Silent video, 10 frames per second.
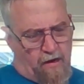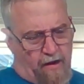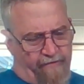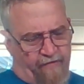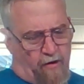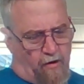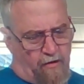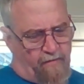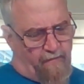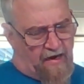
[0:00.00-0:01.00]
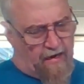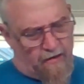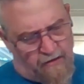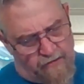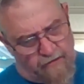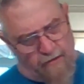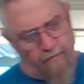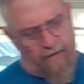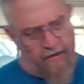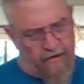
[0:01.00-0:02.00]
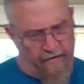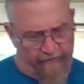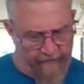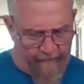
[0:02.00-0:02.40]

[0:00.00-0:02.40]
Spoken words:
I have an odd mark on my knife.